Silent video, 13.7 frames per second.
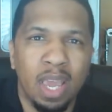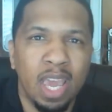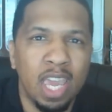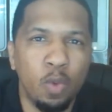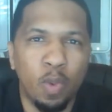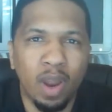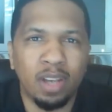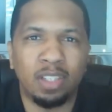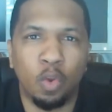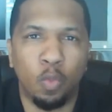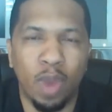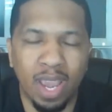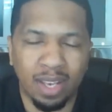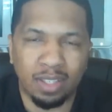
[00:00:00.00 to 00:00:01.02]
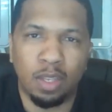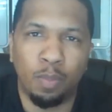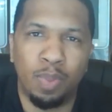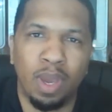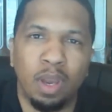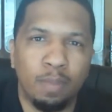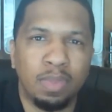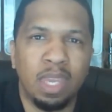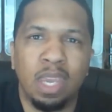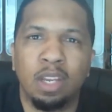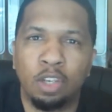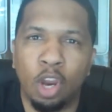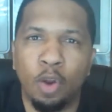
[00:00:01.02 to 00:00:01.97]
He wears the weights to build up the
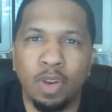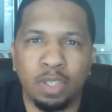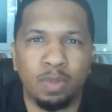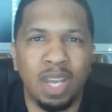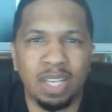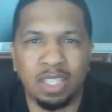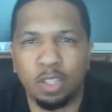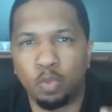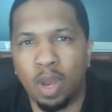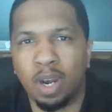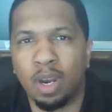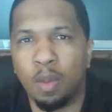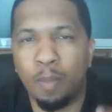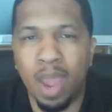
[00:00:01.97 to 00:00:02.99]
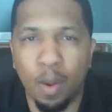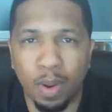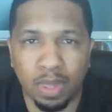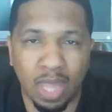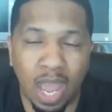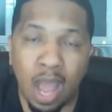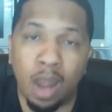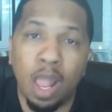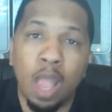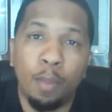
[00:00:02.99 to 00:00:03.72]
endurance because he's running a marathon.